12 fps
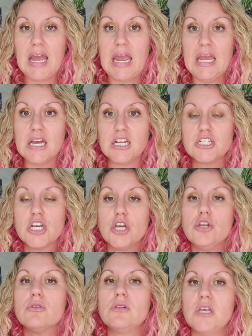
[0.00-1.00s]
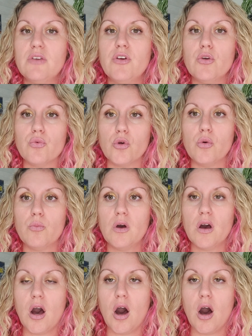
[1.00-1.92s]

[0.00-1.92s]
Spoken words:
and you're leaving room